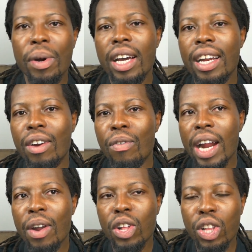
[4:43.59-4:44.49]
But
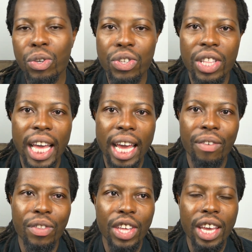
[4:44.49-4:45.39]
around close to the end
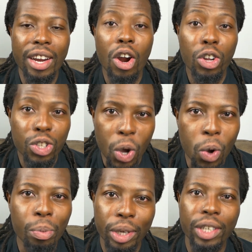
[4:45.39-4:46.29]
of the year,
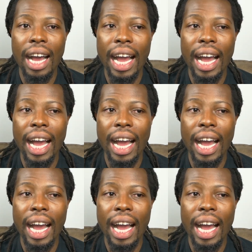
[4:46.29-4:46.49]
October,